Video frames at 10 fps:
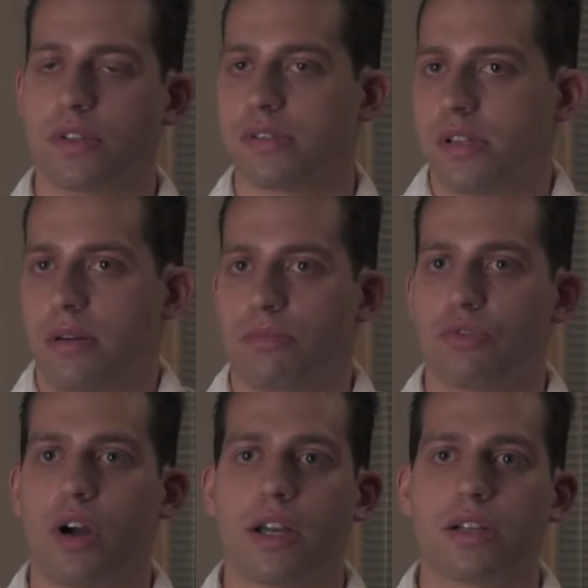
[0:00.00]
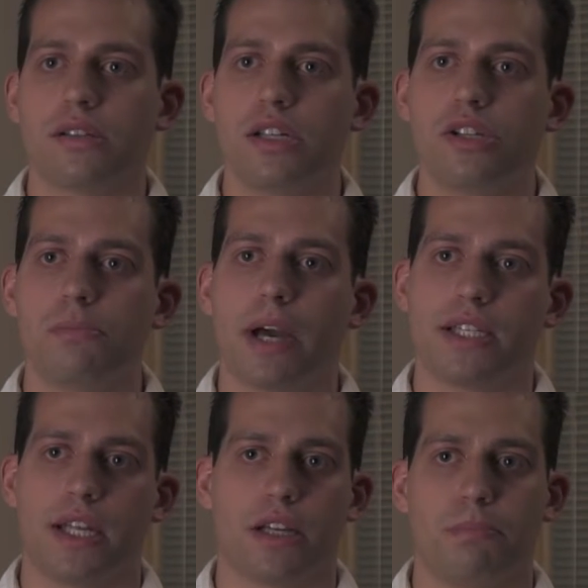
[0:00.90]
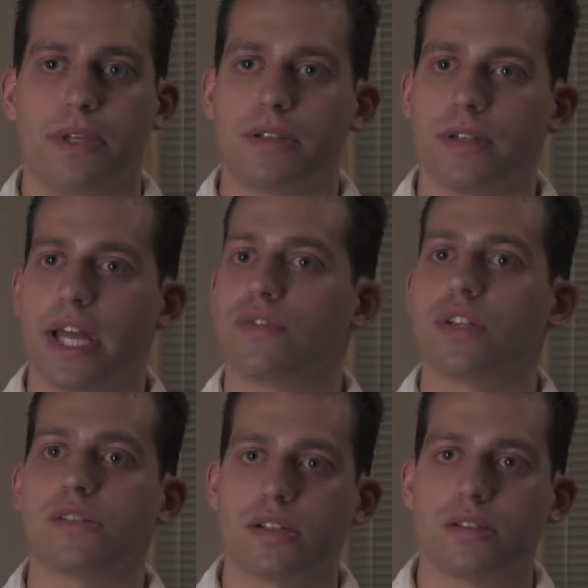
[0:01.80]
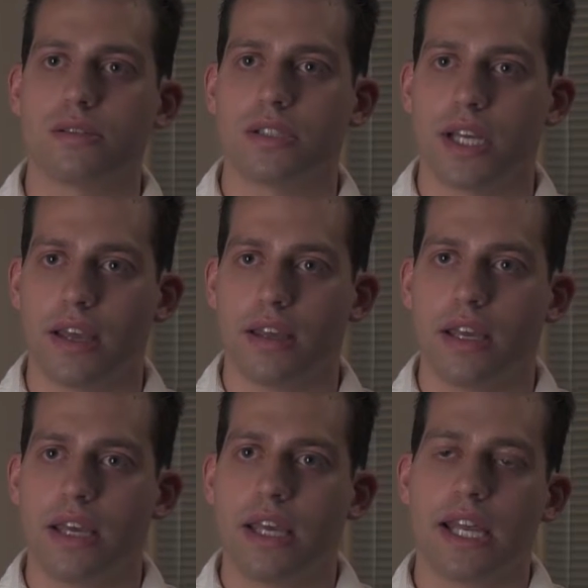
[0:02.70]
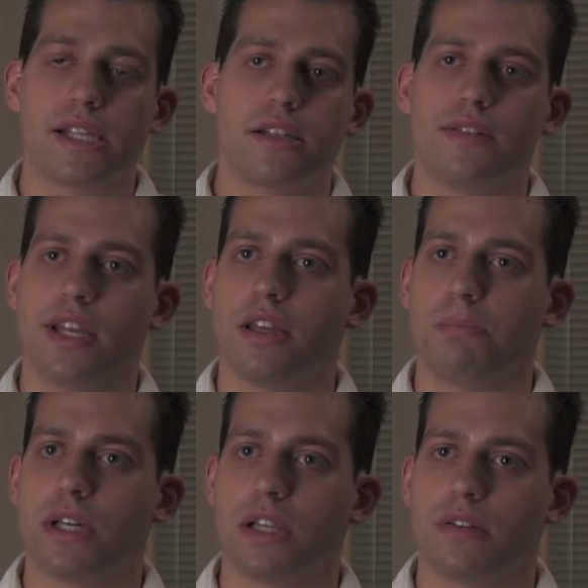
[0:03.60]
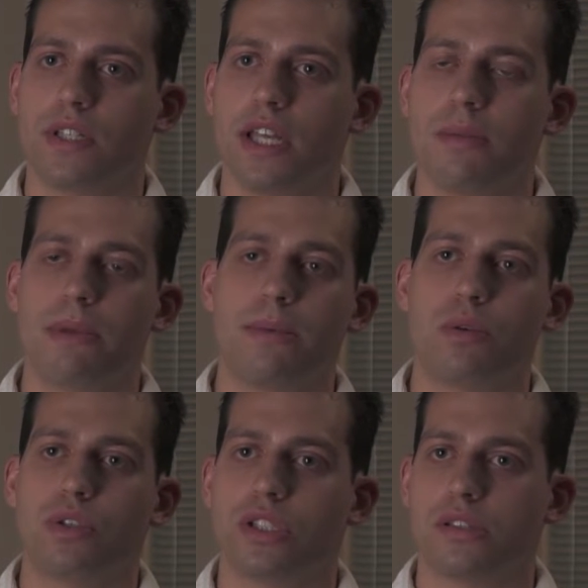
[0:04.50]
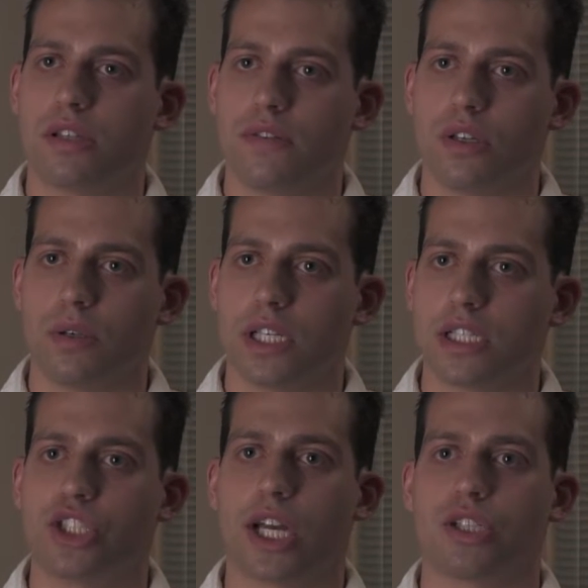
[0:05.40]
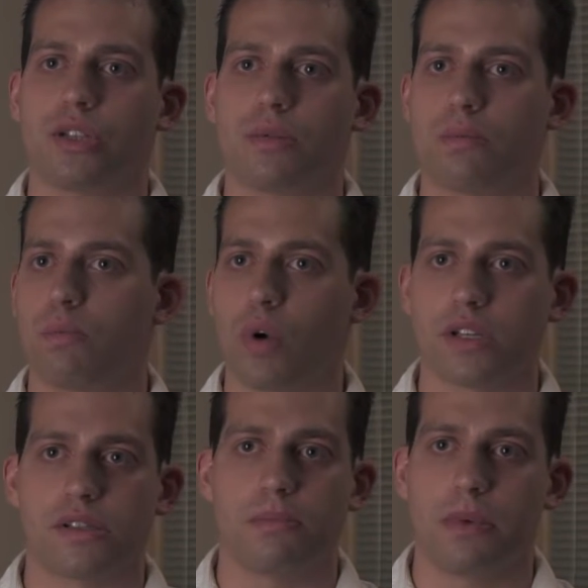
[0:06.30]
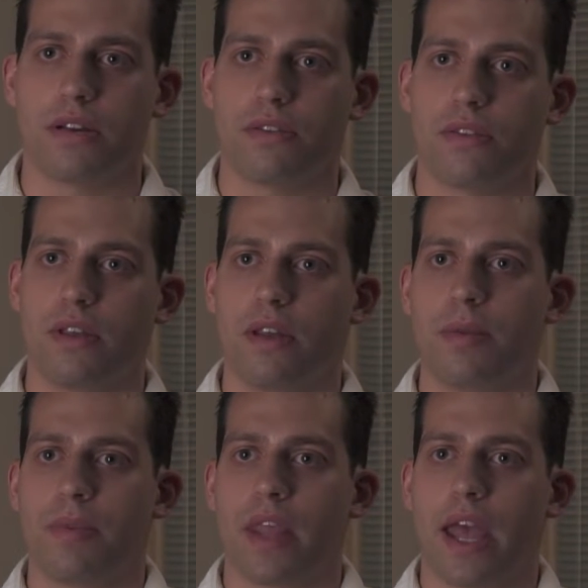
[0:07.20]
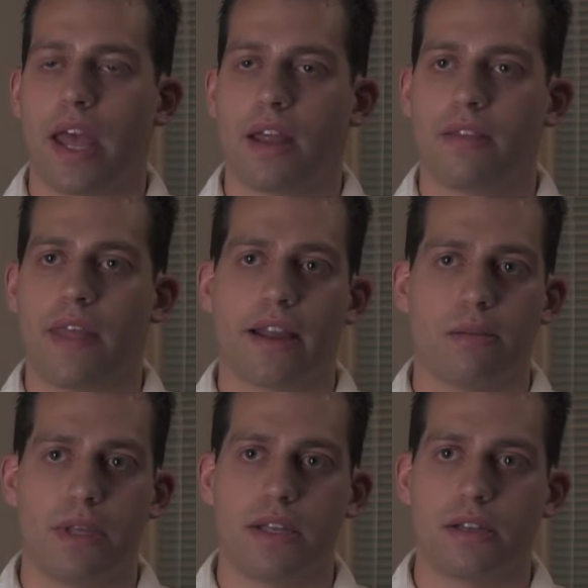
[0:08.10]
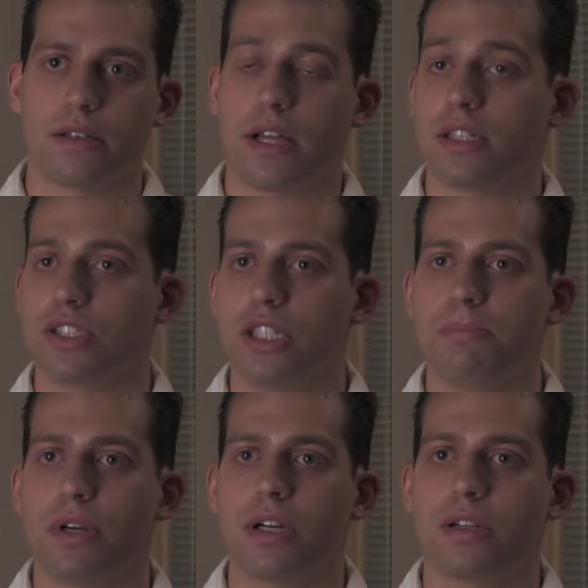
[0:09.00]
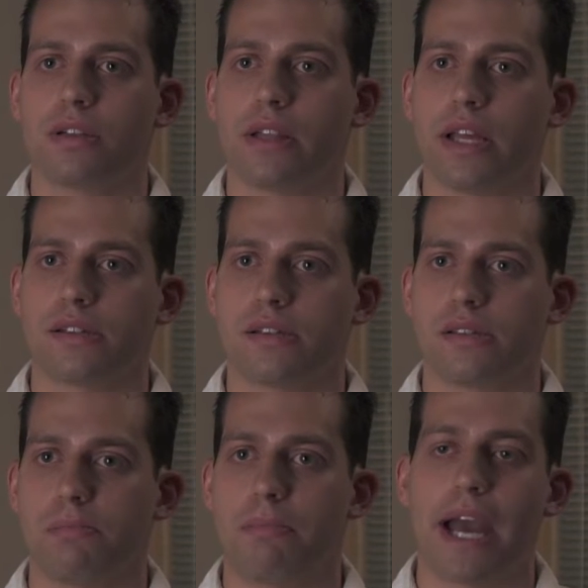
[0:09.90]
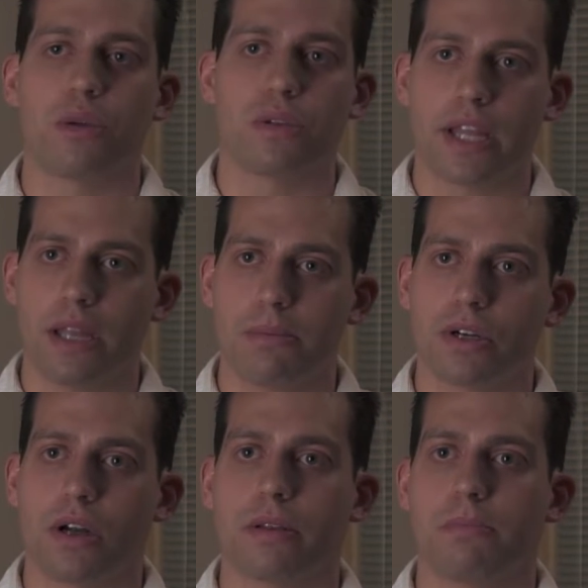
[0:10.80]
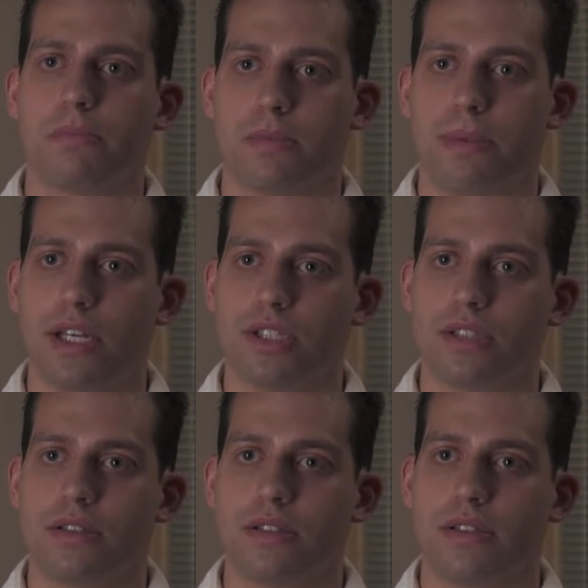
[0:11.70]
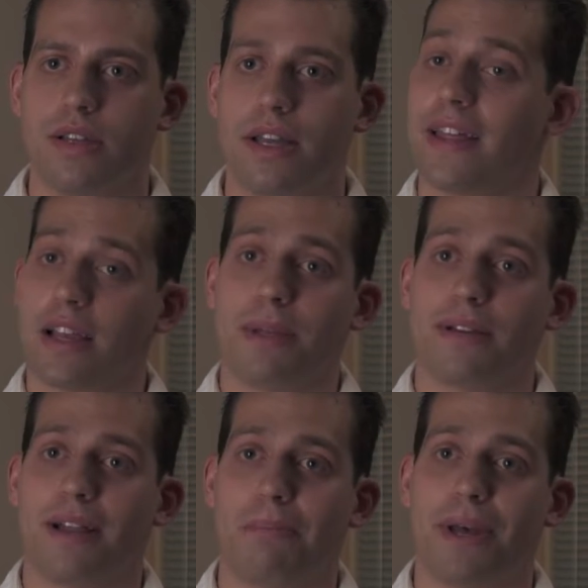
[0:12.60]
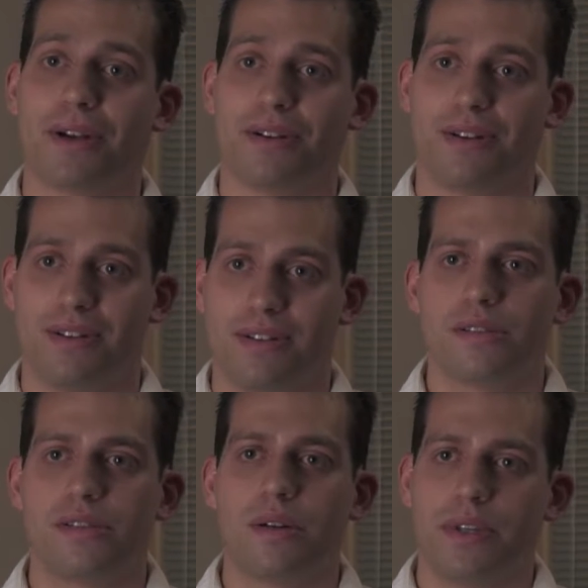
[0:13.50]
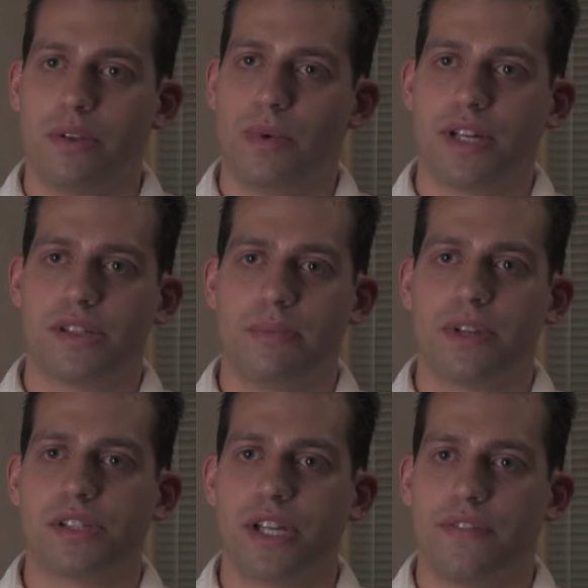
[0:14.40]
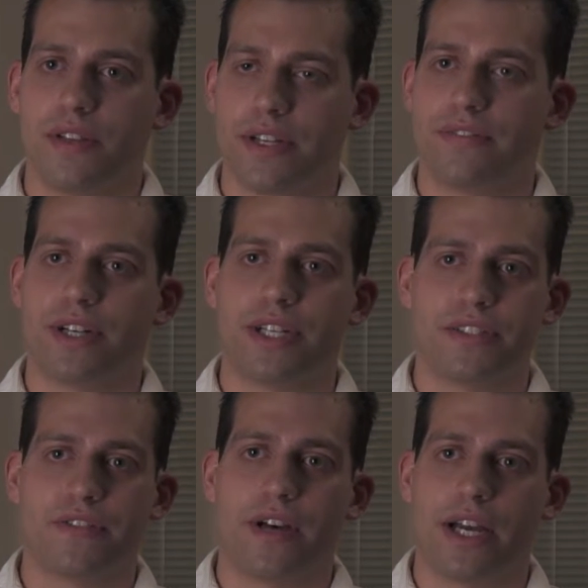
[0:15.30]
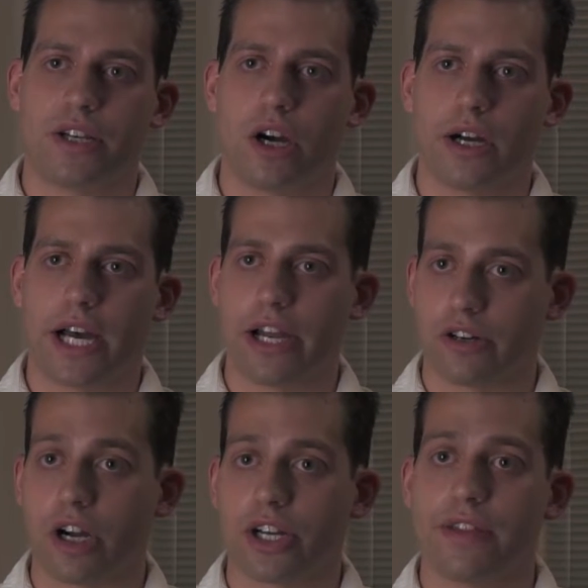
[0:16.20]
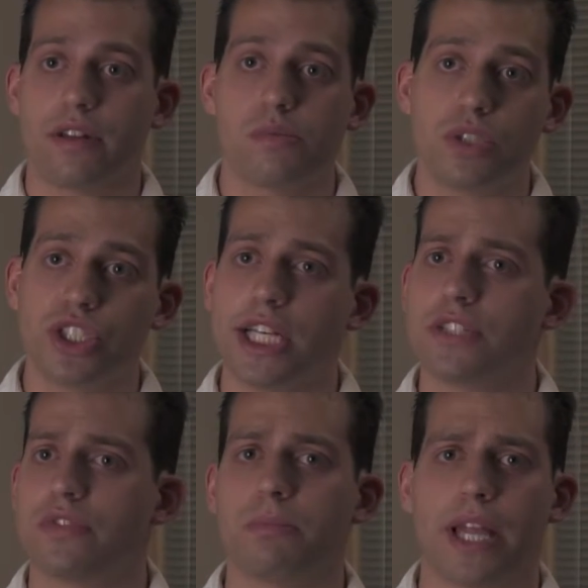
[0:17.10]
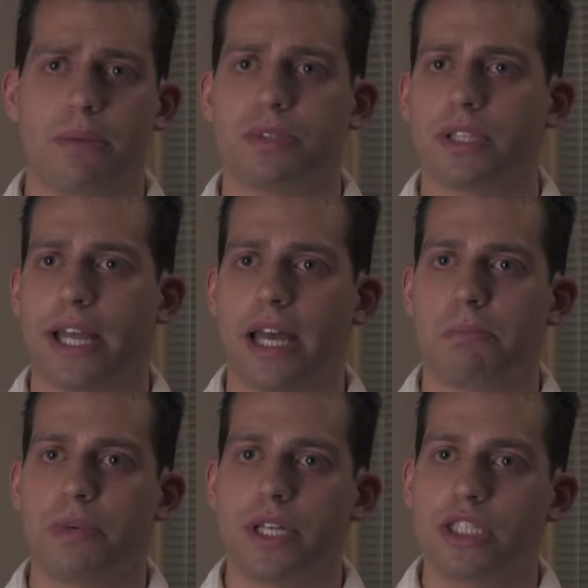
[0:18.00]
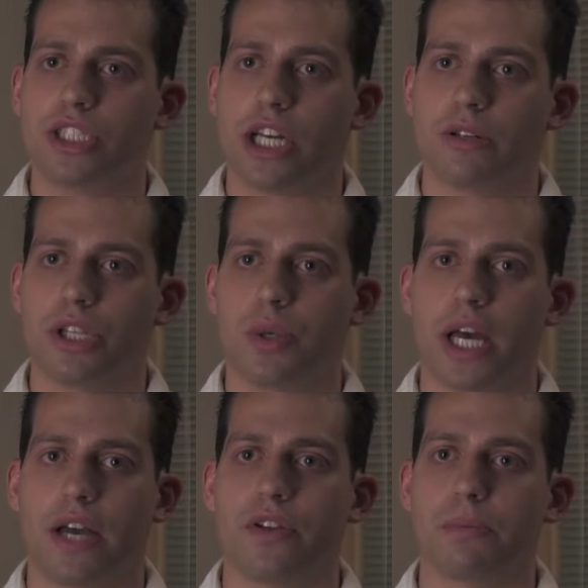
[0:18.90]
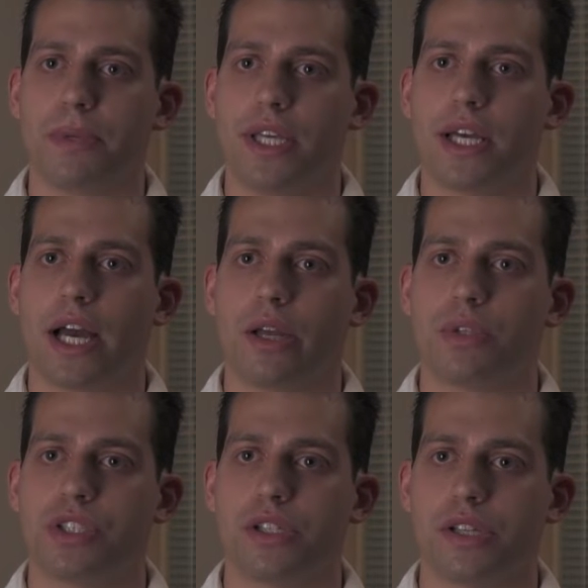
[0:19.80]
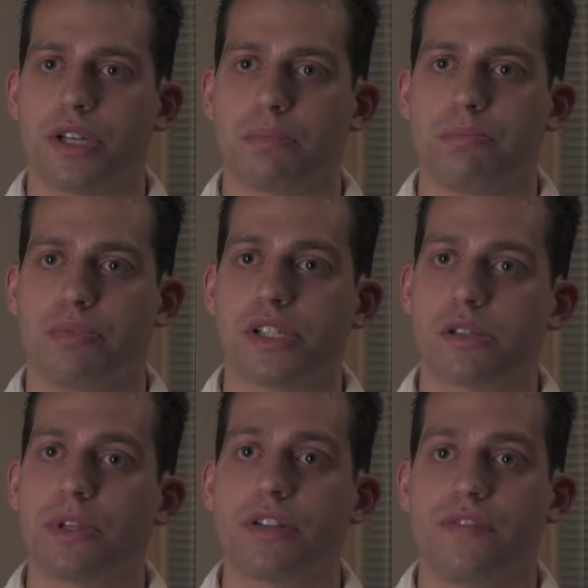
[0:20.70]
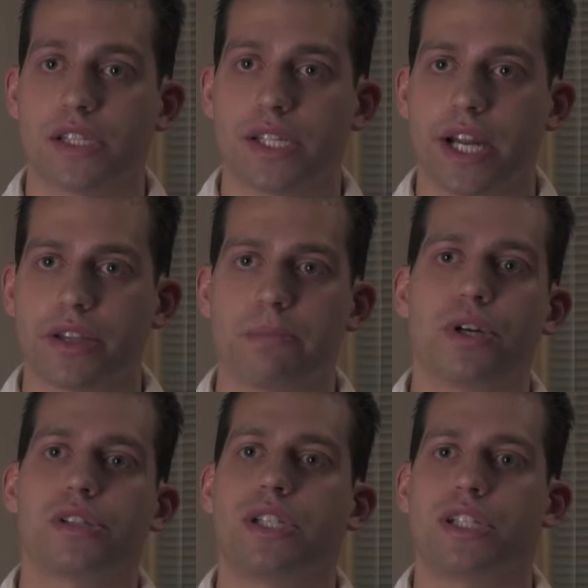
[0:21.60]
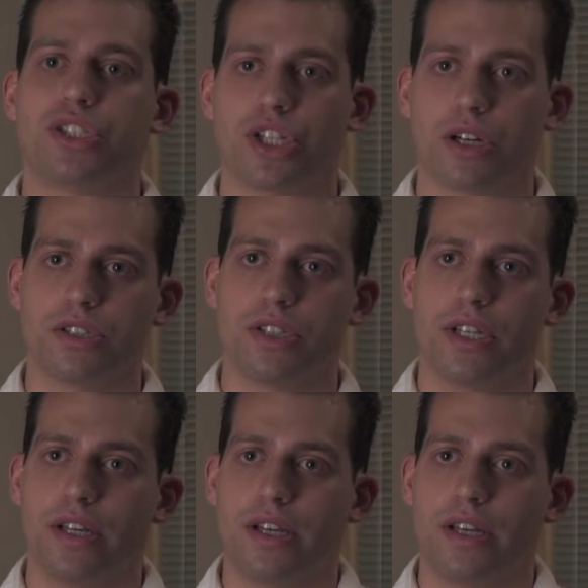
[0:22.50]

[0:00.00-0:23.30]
for some chronic disease, you might take a pill every single day. Instead of taking a pill every day, maybe we'll just give you an injection once a month. And that can be a lot cheaper, less manual labor on the patient. That can be a lot better. So in the Weiss Lab, there's definitely a very defined hierarchy, and this will change from lab to lab. But in general, you have your P I, which is your principal investigator, the person in charge.